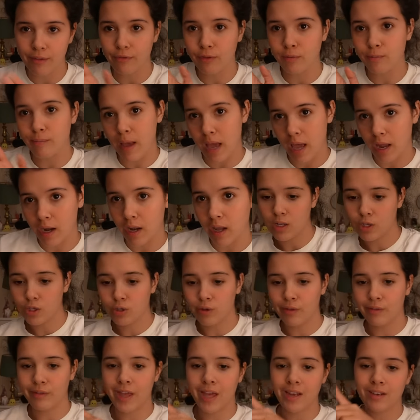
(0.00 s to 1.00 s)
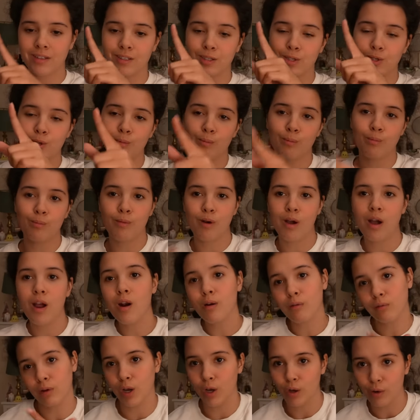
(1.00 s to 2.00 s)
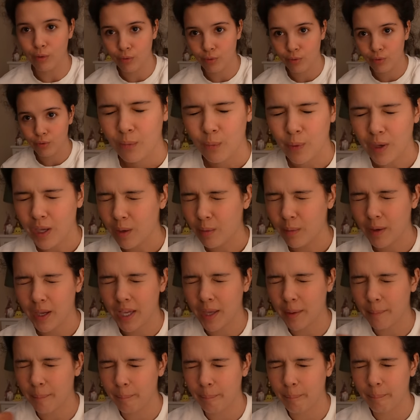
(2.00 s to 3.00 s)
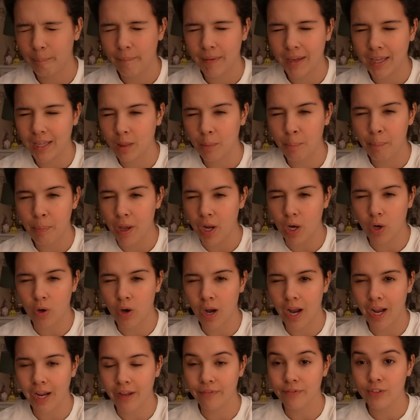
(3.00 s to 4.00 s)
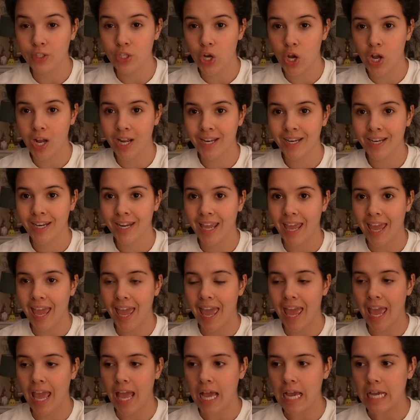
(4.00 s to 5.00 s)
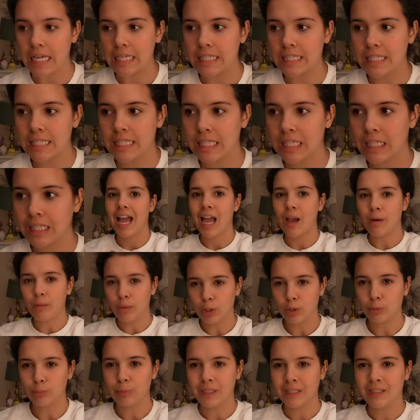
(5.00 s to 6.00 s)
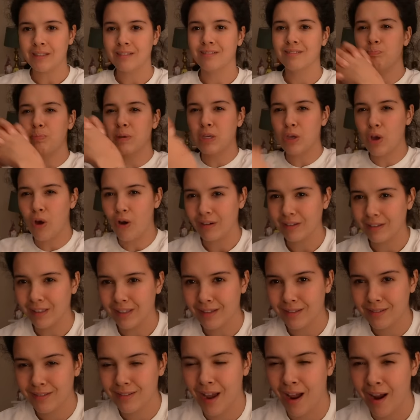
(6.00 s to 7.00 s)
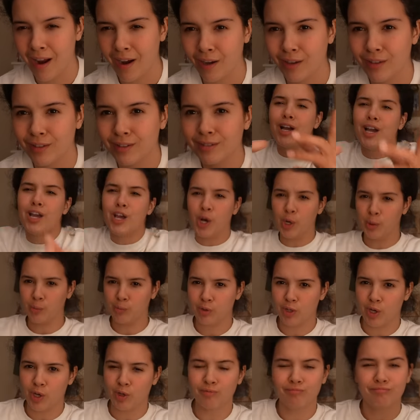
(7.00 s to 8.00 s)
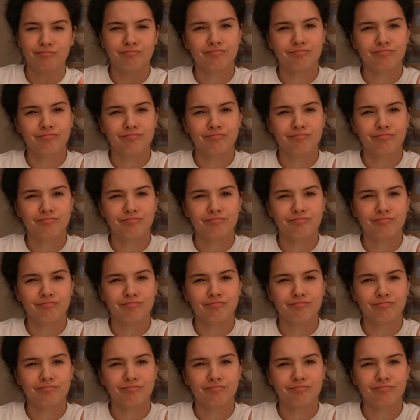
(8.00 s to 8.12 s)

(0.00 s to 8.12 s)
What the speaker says: for bed so that tomorrow I get at the butt crack of dawn and I won't be beyondly tired. I hope so.